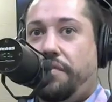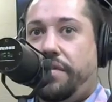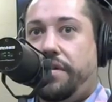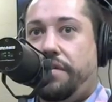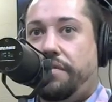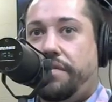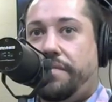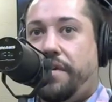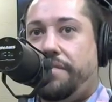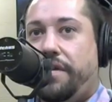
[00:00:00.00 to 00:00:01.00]
knows
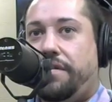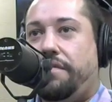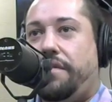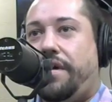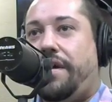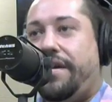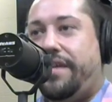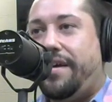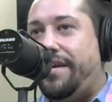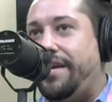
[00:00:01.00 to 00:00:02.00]
about me. So I
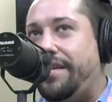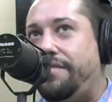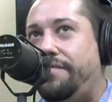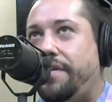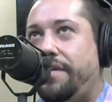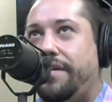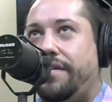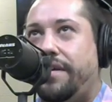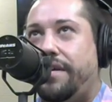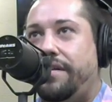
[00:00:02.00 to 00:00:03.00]
kind of get the feeling
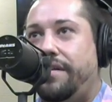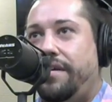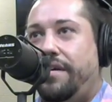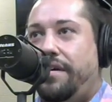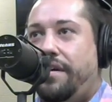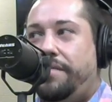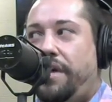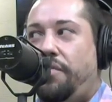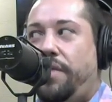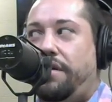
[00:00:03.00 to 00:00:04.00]
that I'm
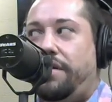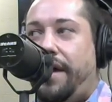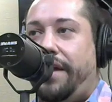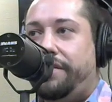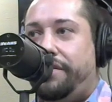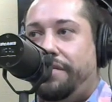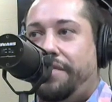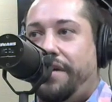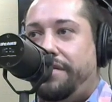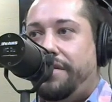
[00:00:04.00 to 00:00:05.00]
not well-liked
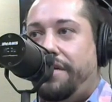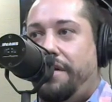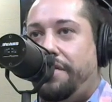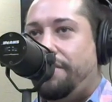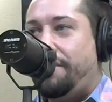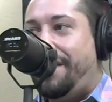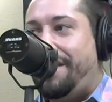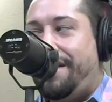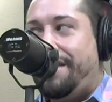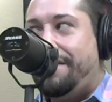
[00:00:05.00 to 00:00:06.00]
around all the straight
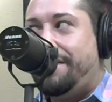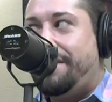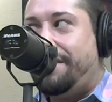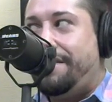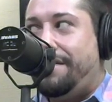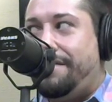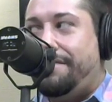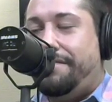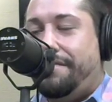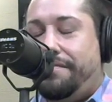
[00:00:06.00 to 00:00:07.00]
guys.
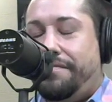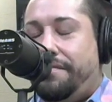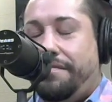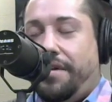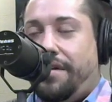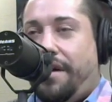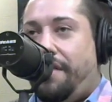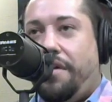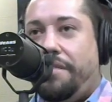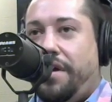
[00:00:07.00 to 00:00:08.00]
But I
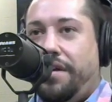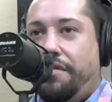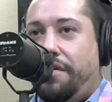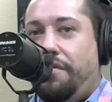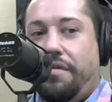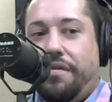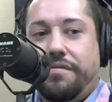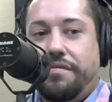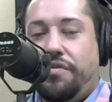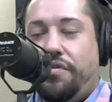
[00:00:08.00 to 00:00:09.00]
wear my unicorn
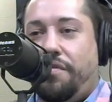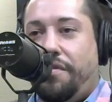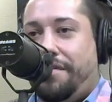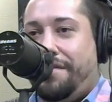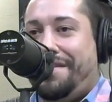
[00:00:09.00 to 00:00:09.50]
shorts,